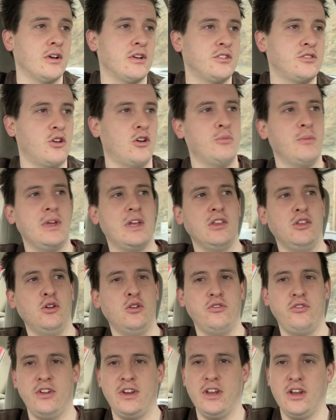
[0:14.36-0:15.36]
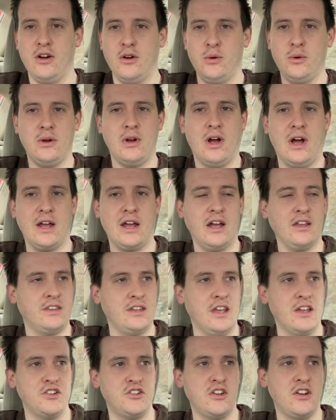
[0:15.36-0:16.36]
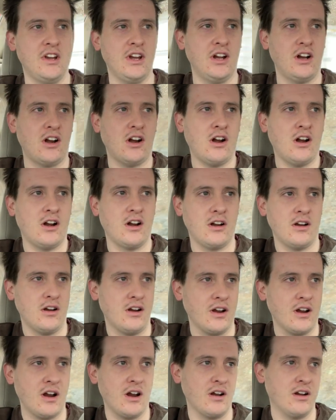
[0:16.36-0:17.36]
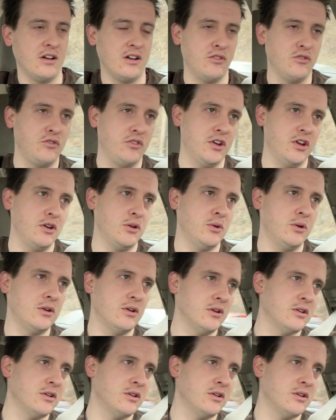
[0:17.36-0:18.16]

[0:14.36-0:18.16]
So I'll make a little video. I got the engine here, I got an interview,